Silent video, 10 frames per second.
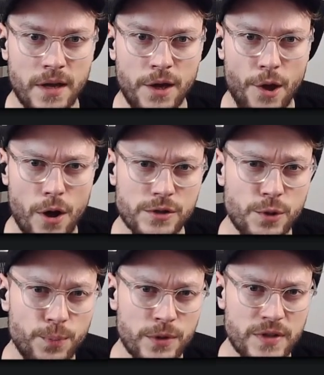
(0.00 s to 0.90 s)
He also
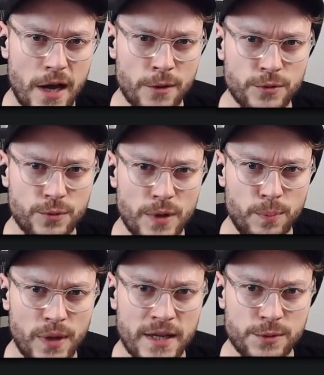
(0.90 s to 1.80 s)
points out to the
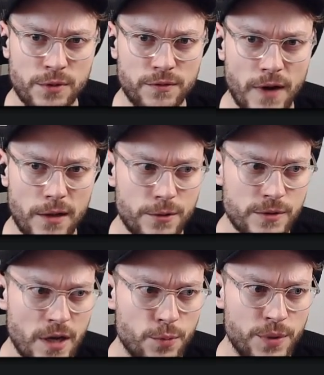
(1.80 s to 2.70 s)
place where
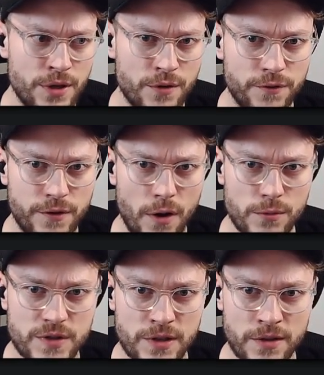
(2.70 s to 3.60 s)
values are being
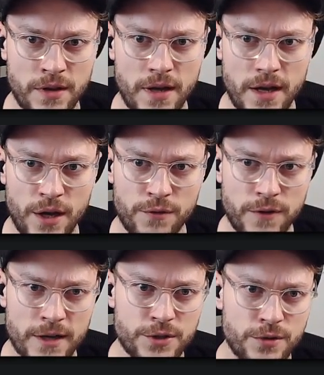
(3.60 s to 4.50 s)
frozen in
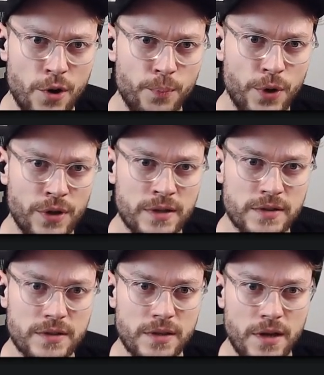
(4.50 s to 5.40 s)
function
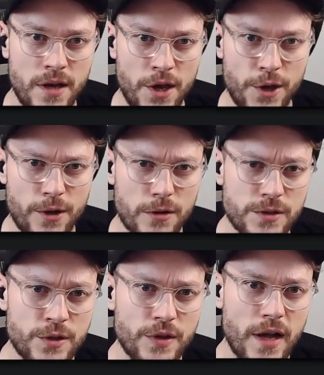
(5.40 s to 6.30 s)
components. He calls
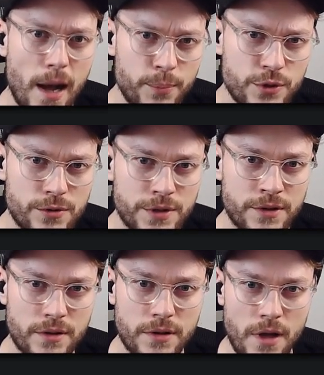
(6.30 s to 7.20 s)
it
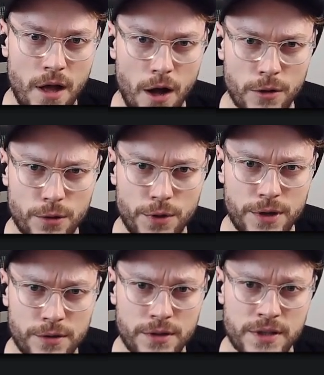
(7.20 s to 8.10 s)
capturing, although
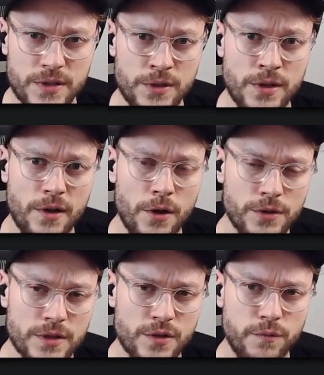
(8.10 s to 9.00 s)
here it's in the
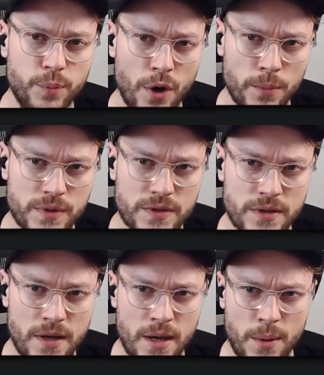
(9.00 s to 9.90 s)
context of props,
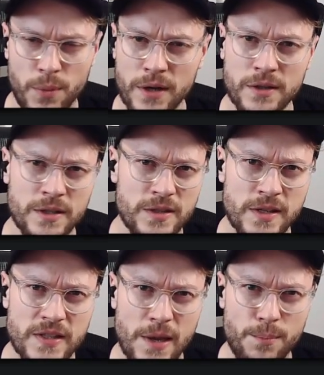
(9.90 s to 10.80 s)
but it's the
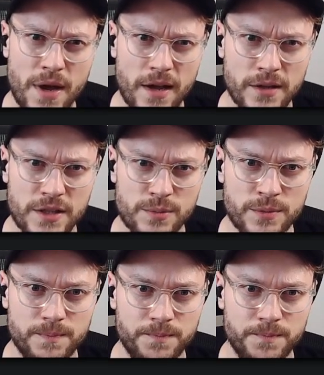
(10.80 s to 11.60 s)
same mechanism.